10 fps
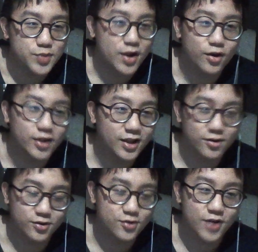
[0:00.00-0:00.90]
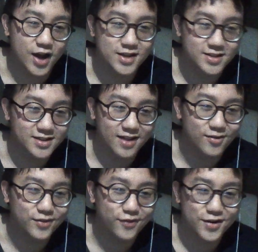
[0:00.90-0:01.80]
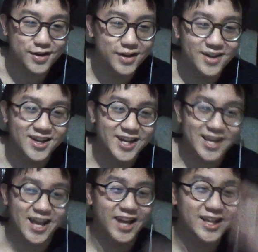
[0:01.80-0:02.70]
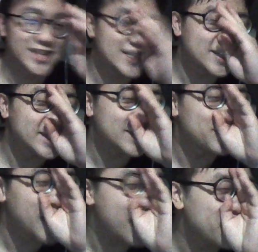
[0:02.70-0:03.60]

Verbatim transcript: better looking than you guys. Like what the fuck, like this this black